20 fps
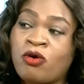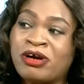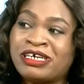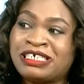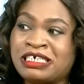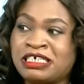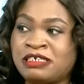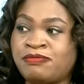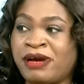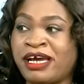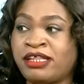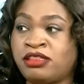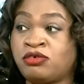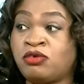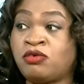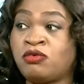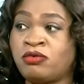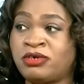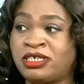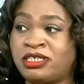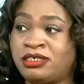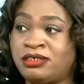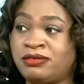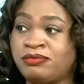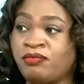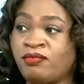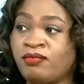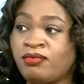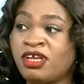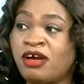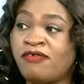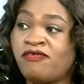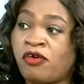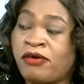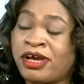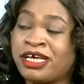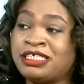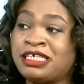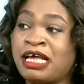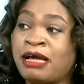ordered by the court.
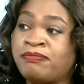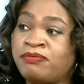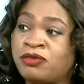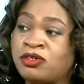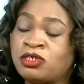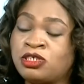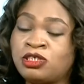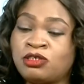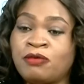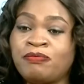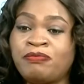For example,